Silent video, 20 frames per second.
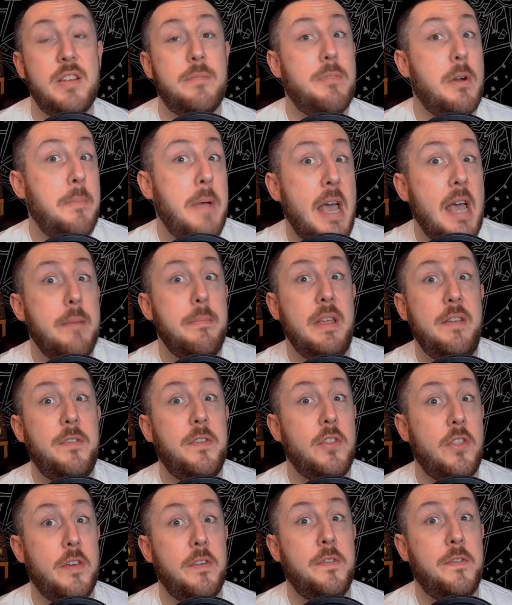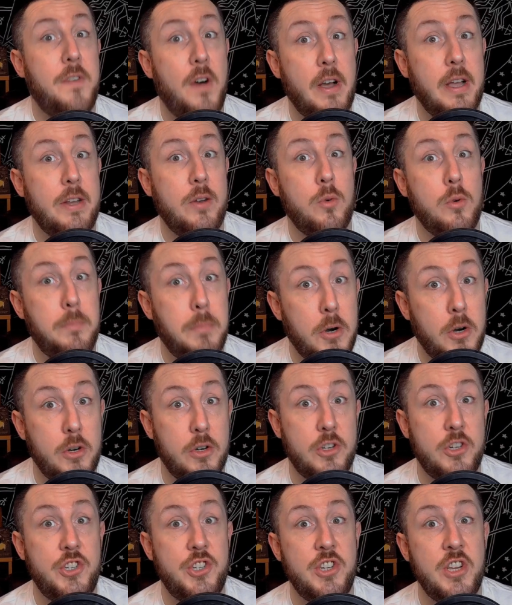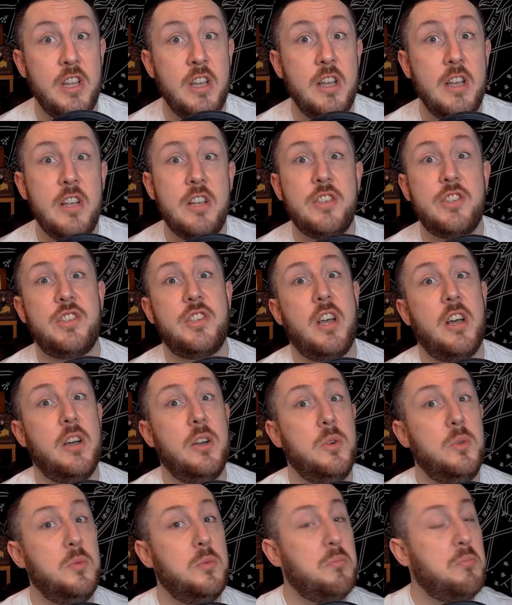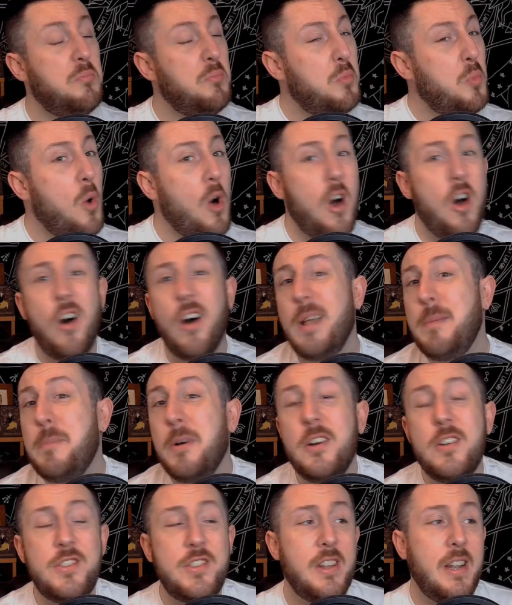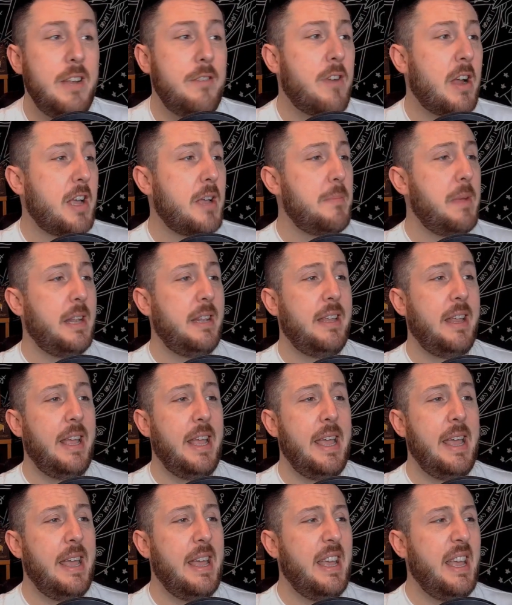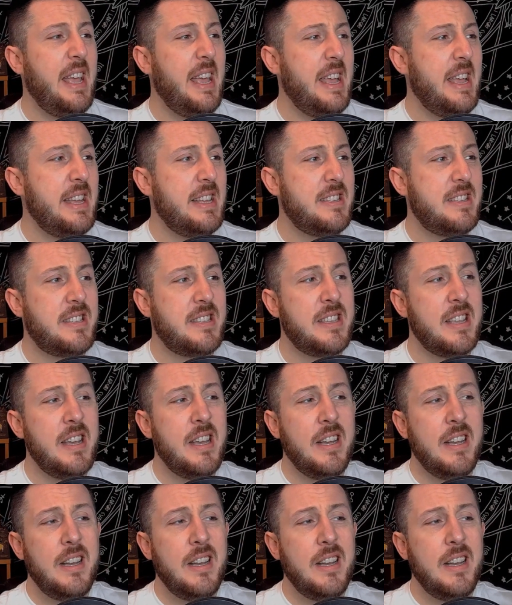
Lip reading: to prepare me for the final push. So what I personally recommend here is